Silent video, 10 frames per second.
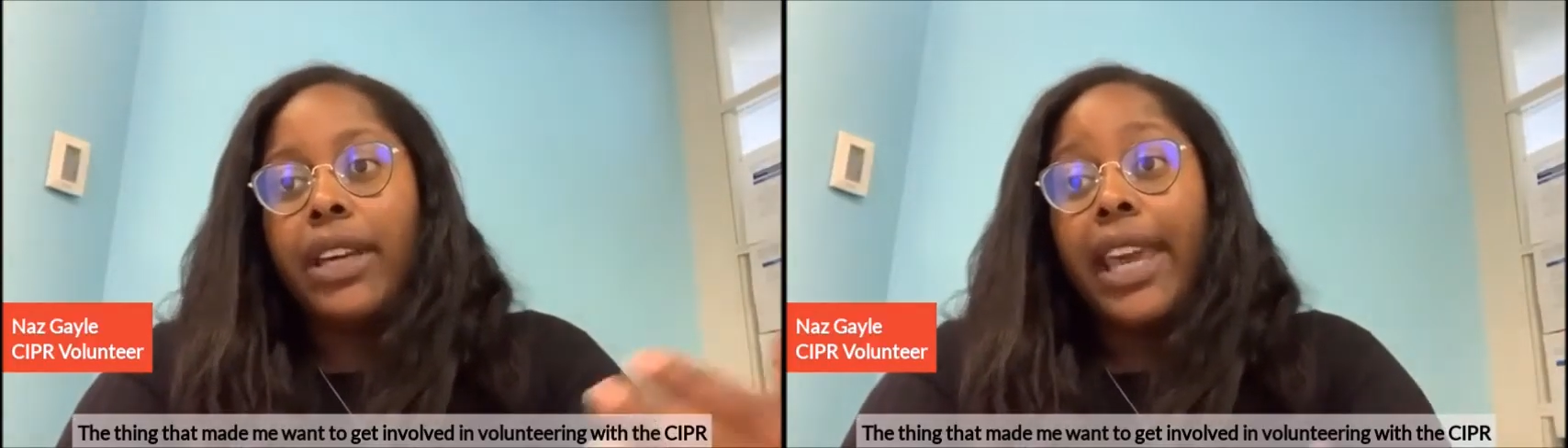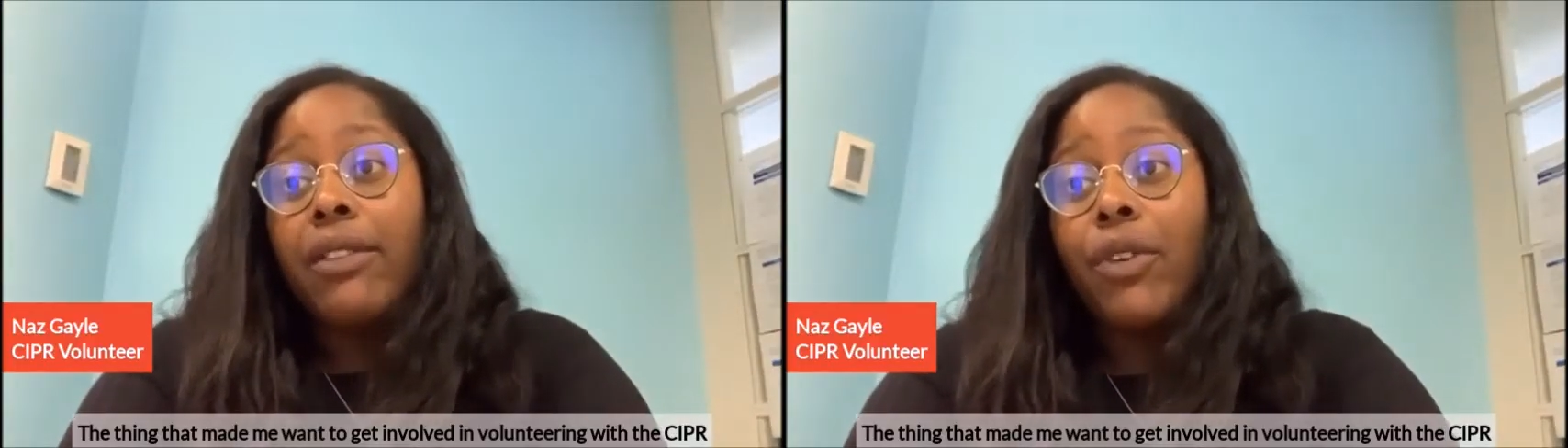
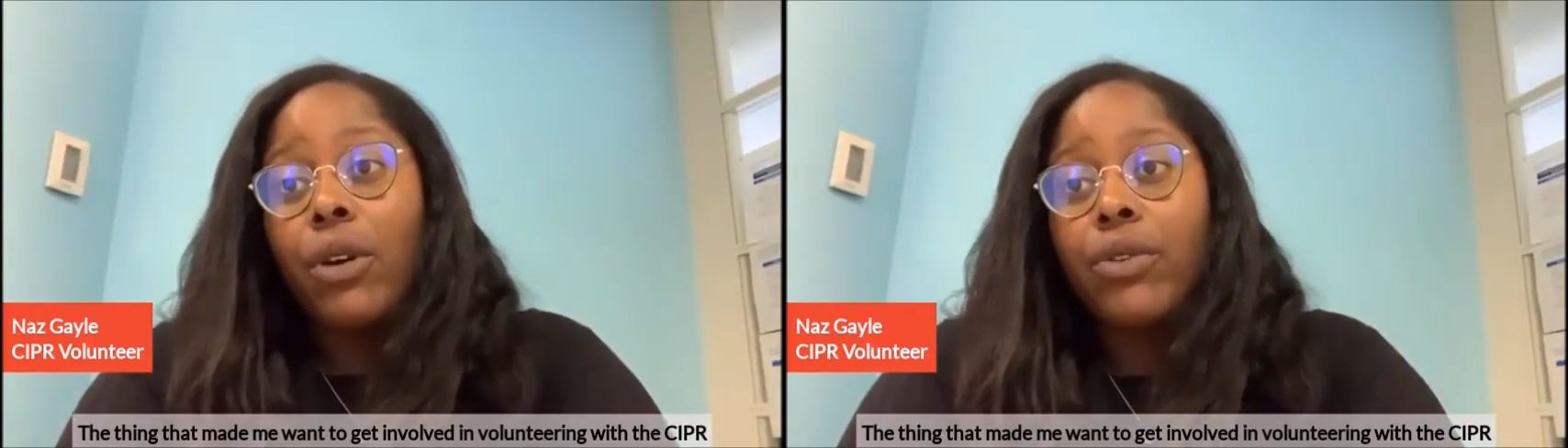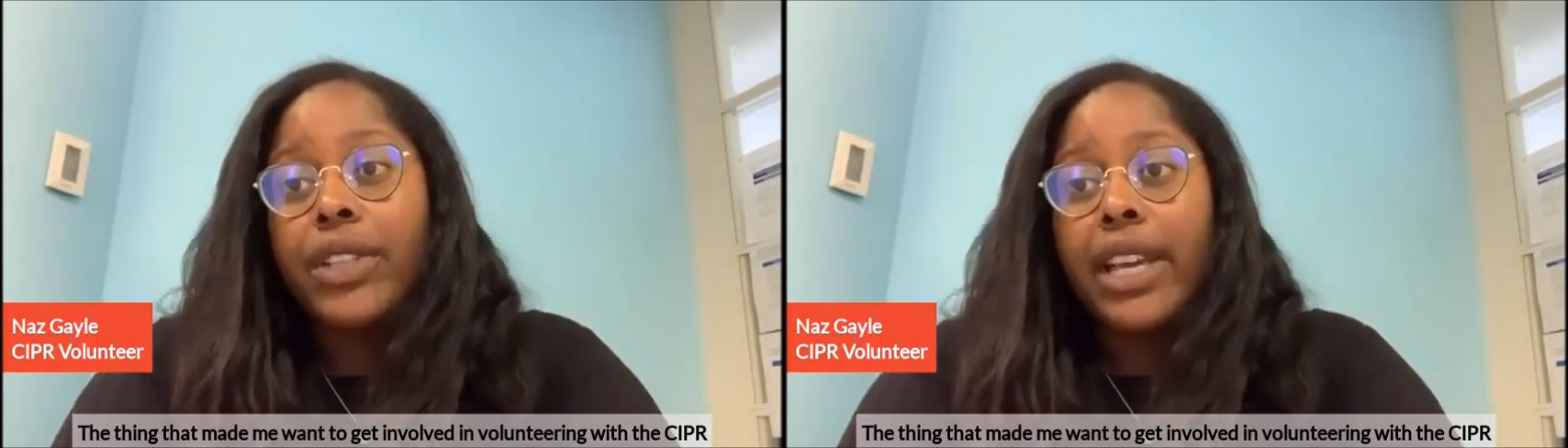get
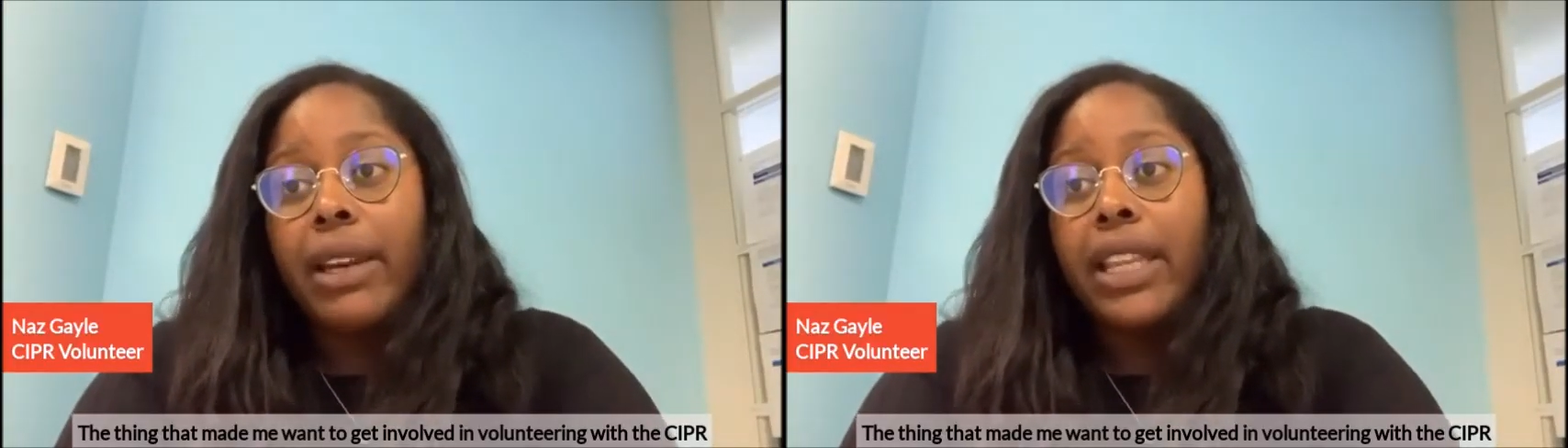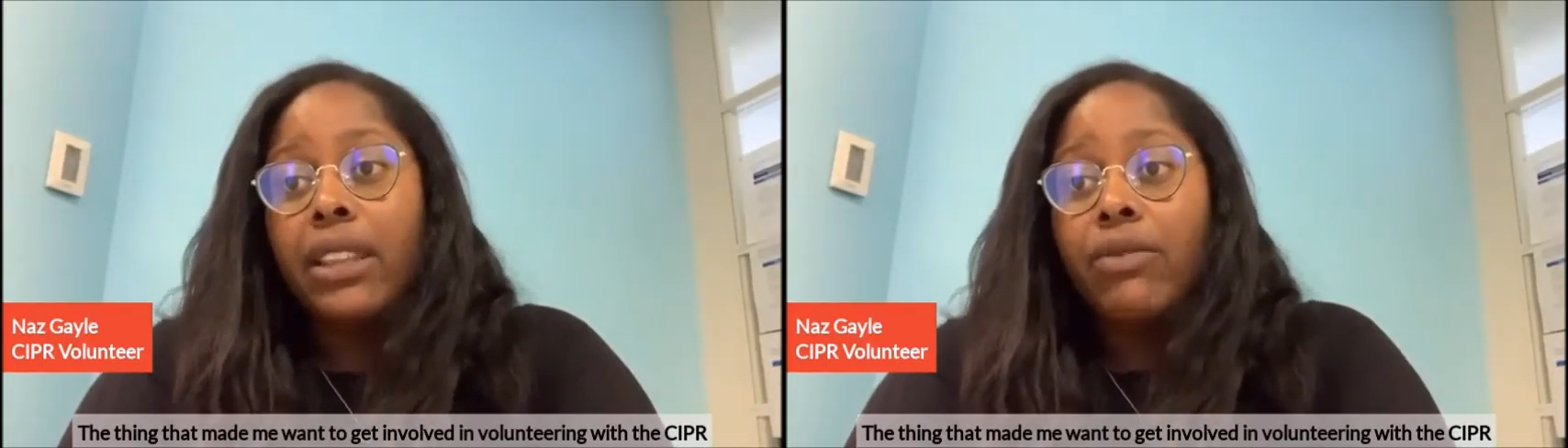involved
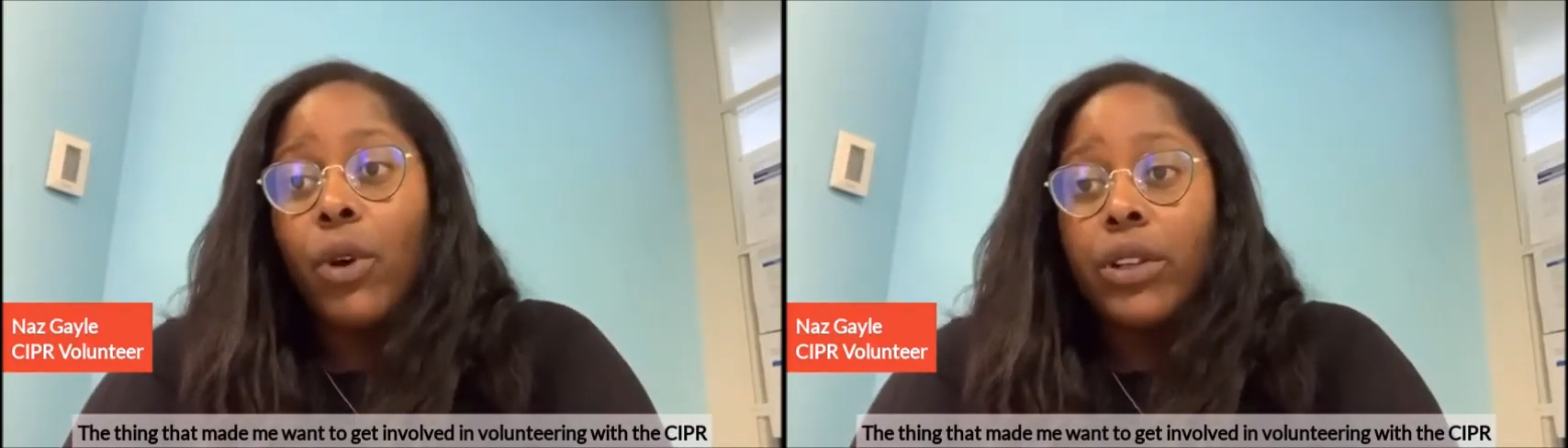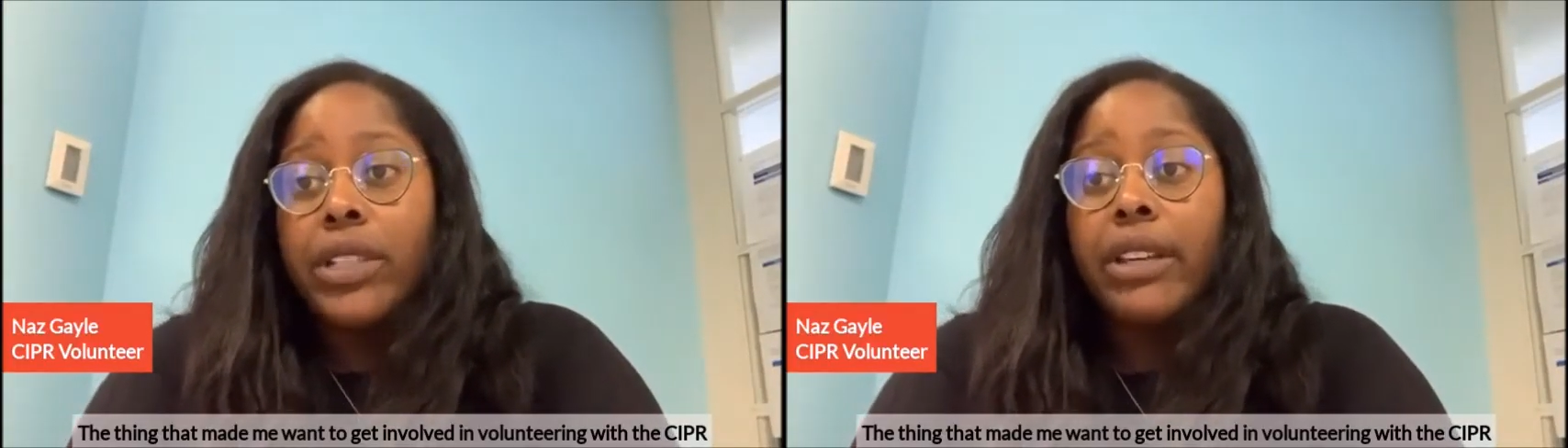in
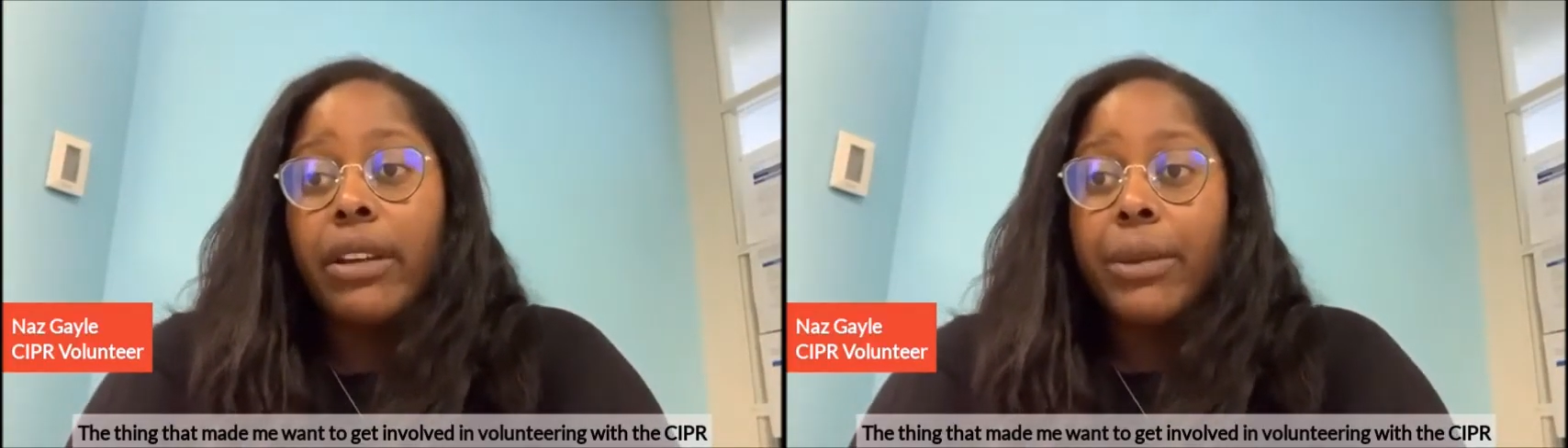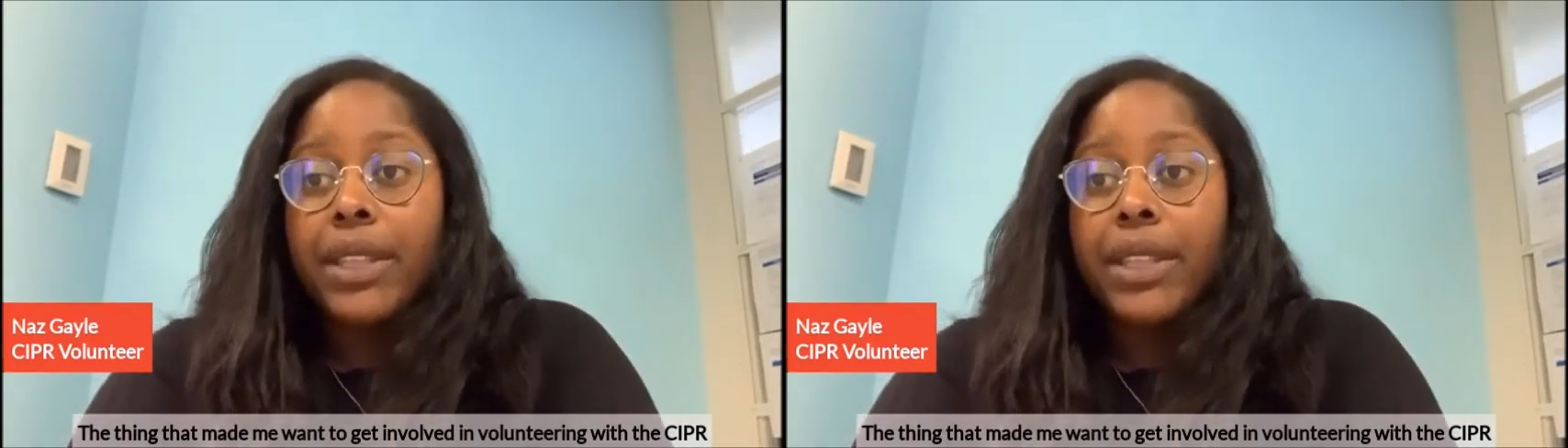volunteering